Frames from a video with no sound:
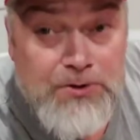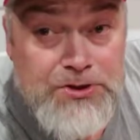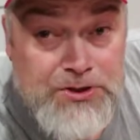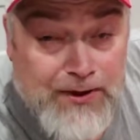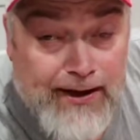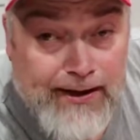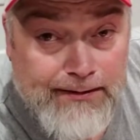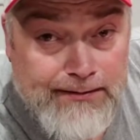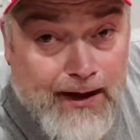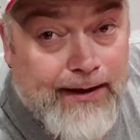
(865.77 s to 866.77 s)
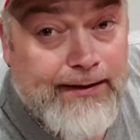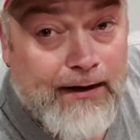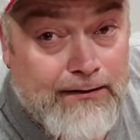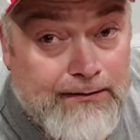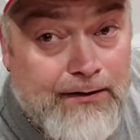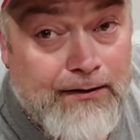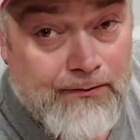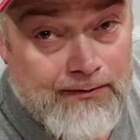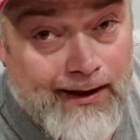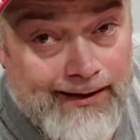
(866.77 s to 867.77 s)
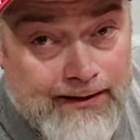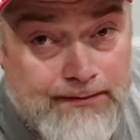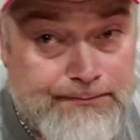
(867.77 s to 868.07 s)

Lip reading: try it. I guarantee you won't like it.